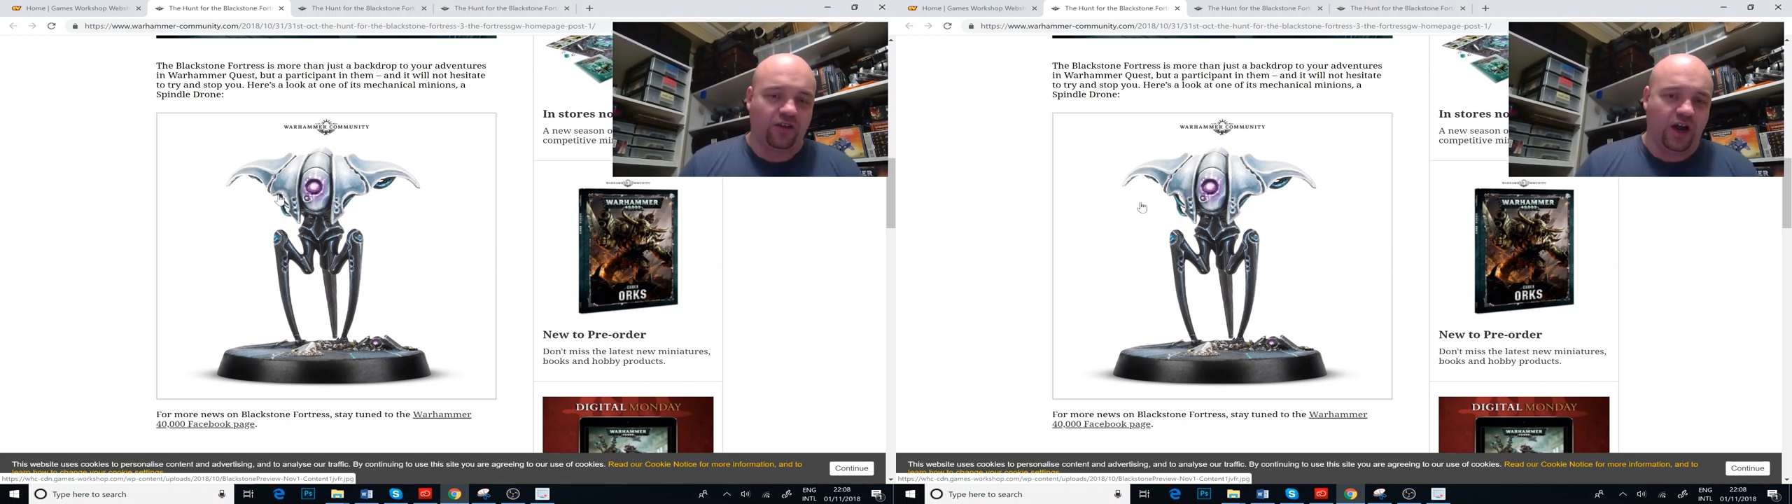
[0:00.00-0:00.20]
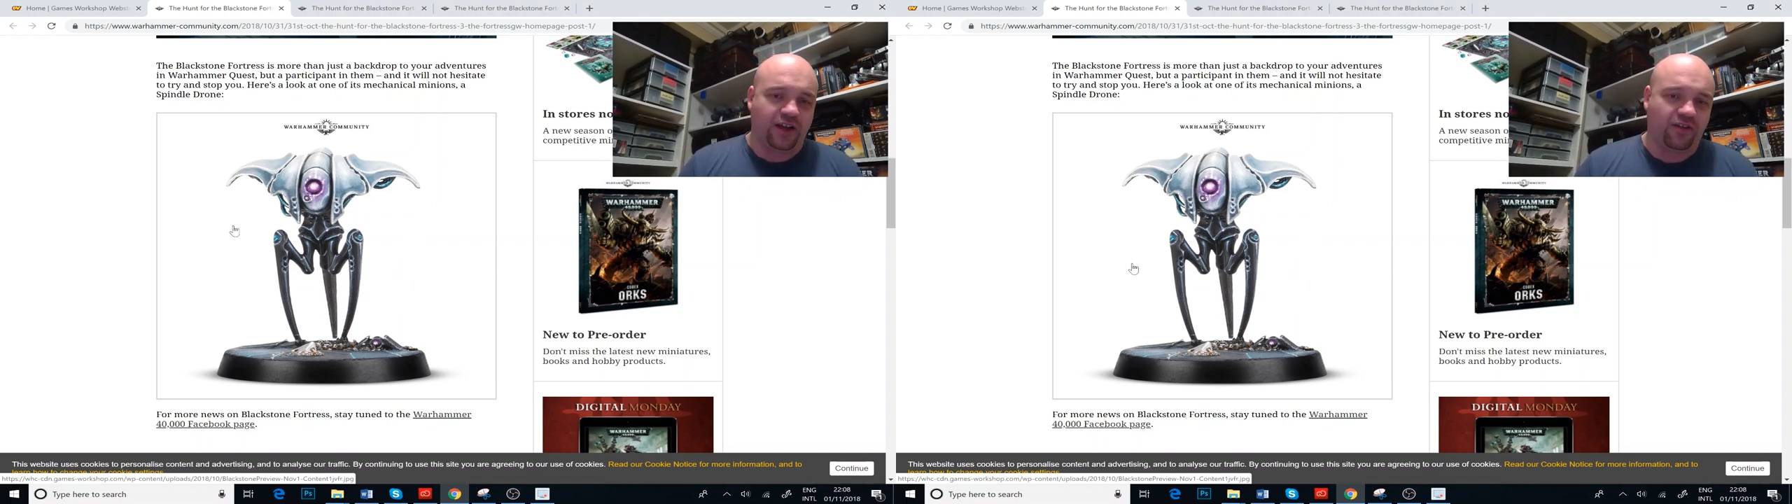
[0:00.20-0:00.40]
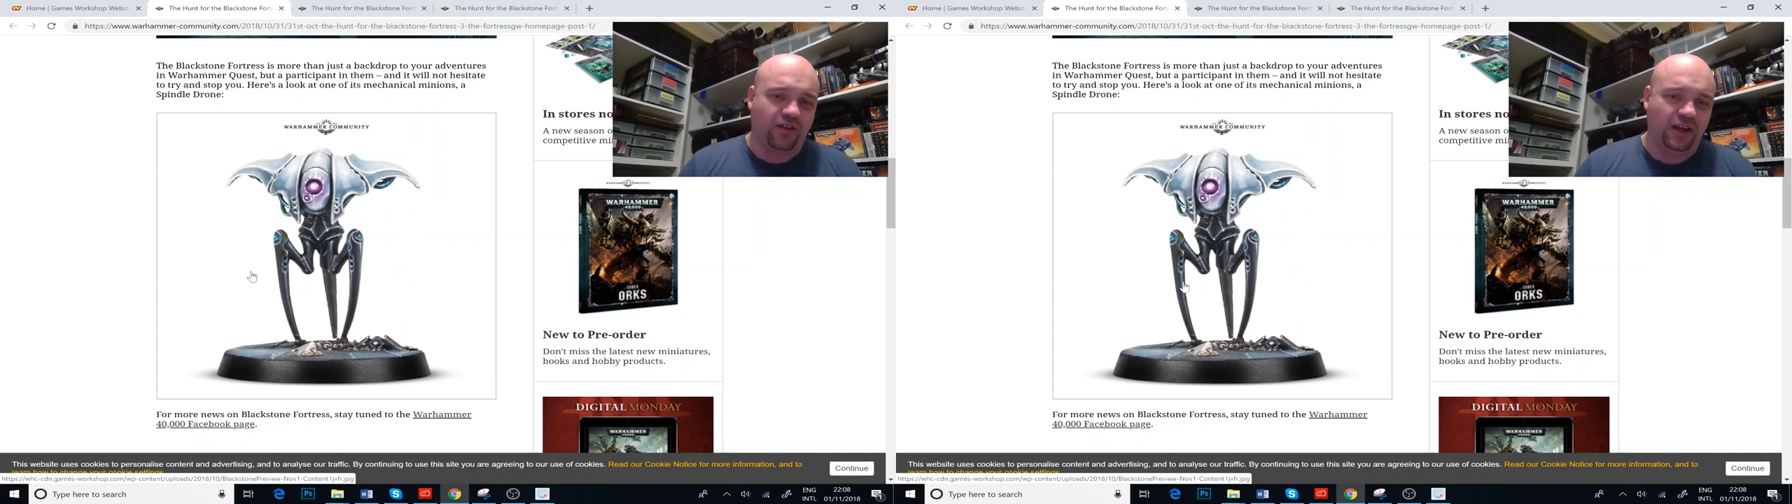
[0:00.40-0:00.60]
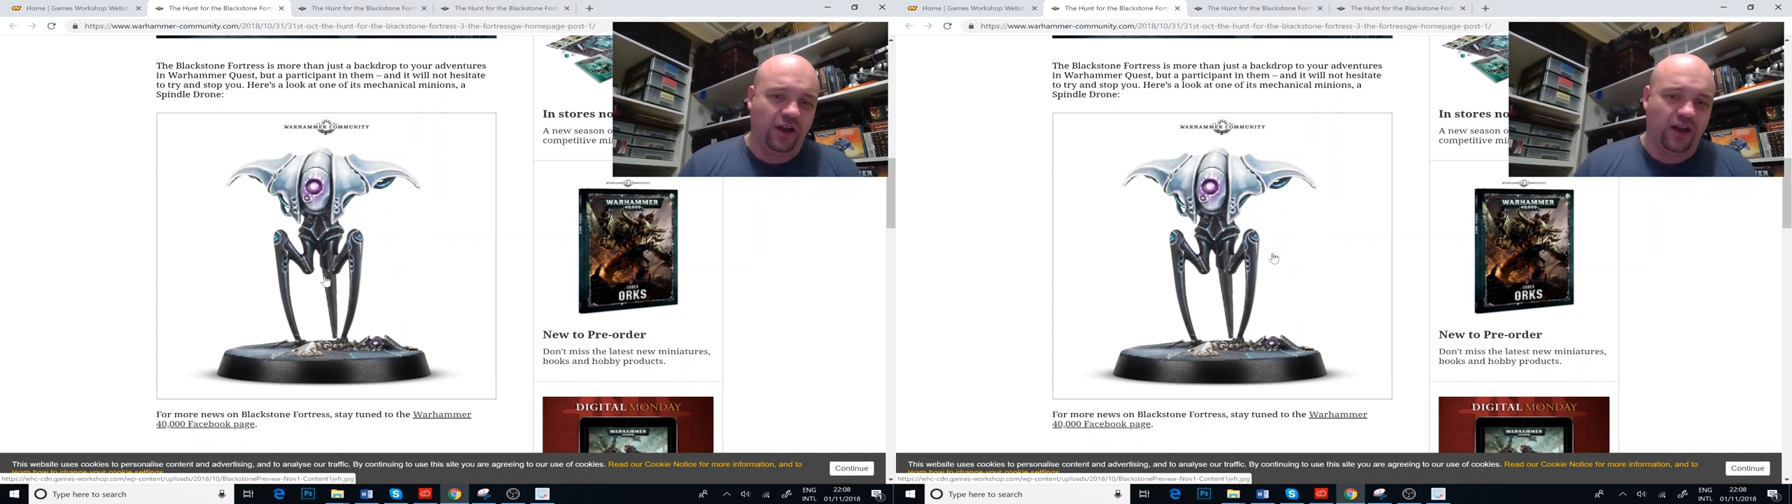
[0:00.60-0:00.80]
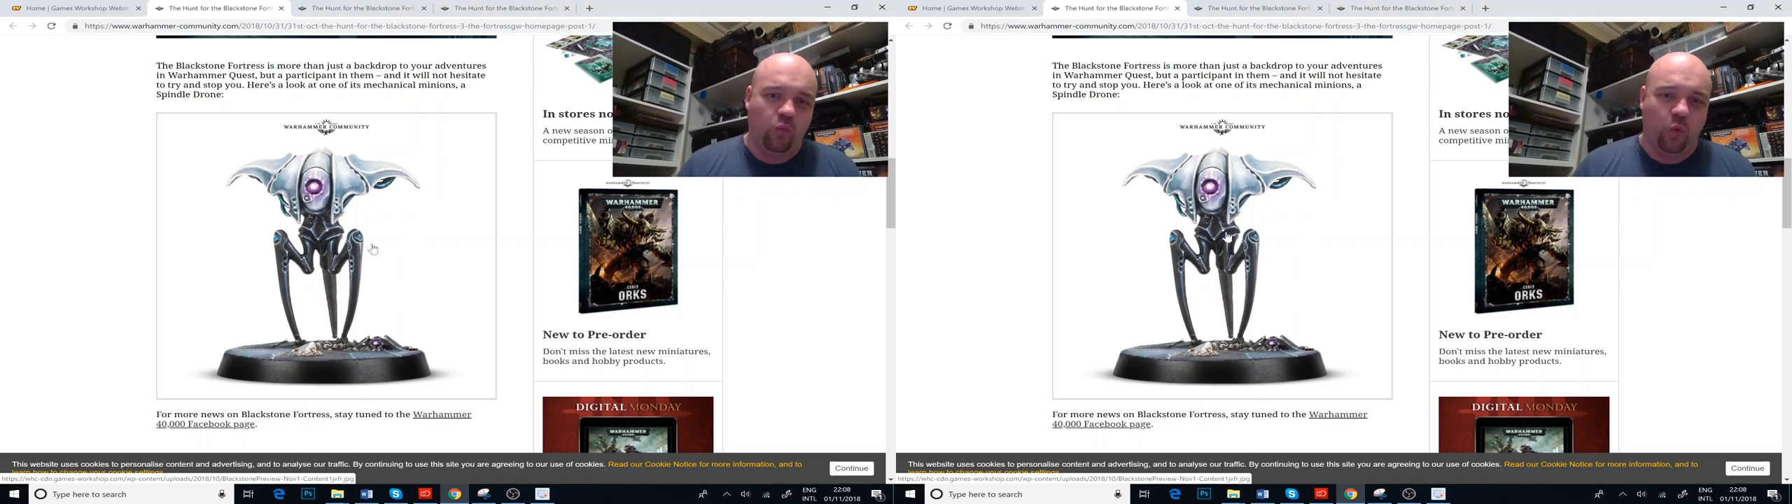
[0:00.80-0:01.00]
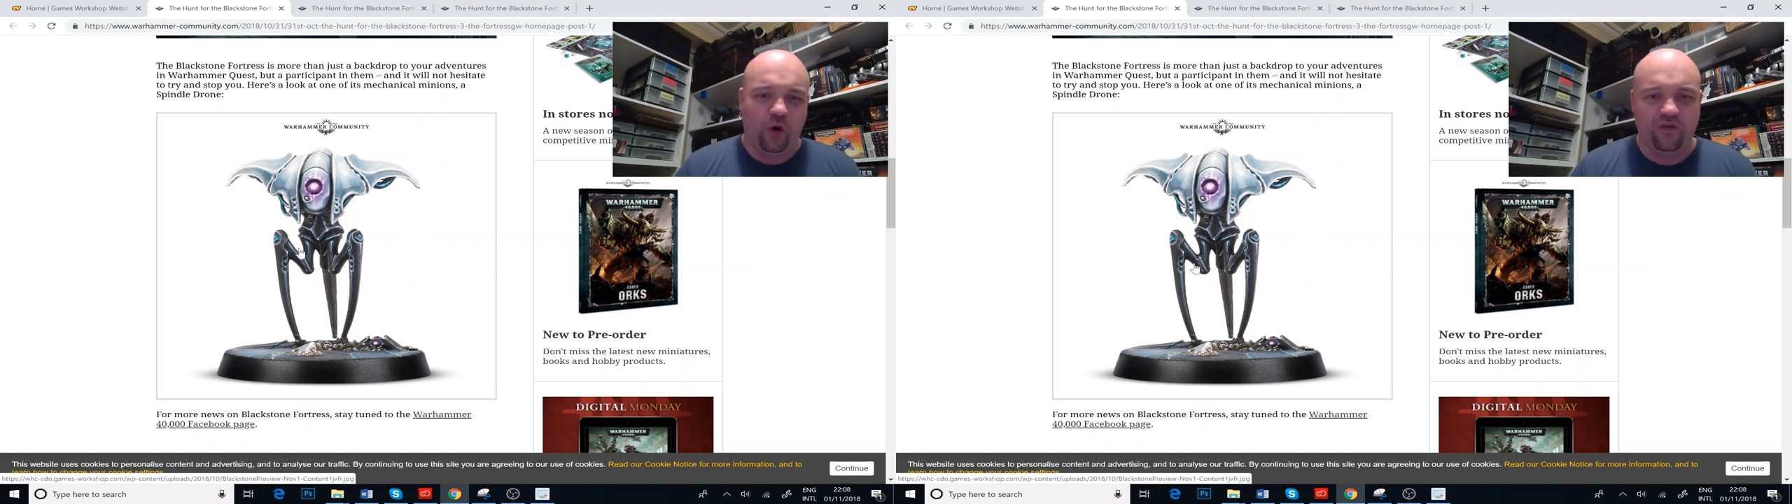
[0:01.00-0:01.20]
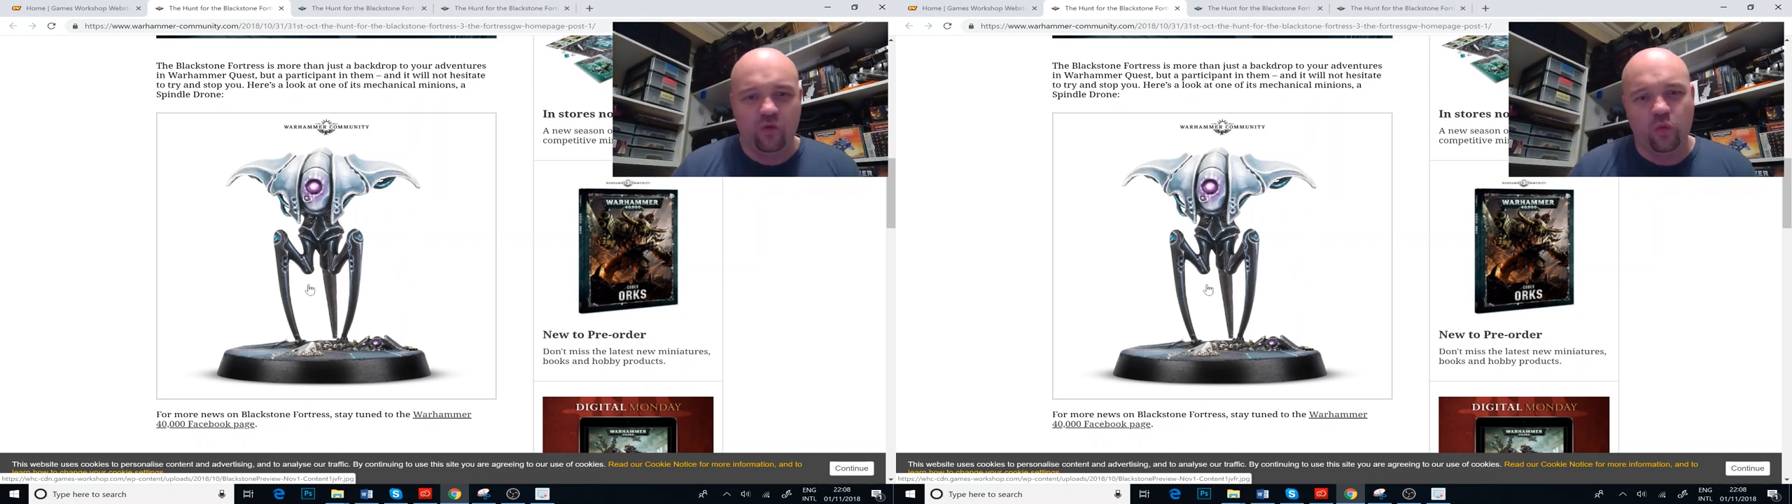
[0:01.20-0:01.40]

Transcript: I can see like War of the